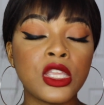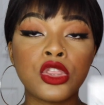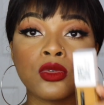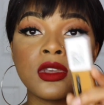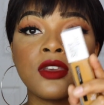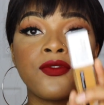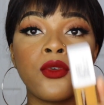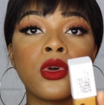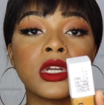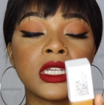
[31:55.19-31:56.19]

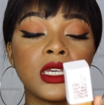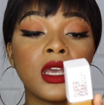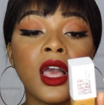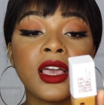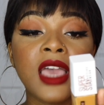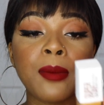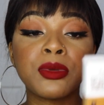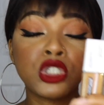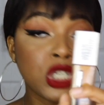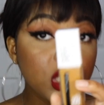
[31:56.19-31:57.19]
340
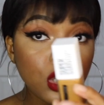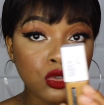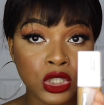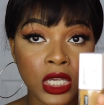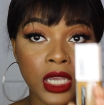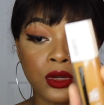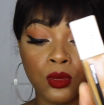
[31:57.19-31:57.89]
Cappuccino shade,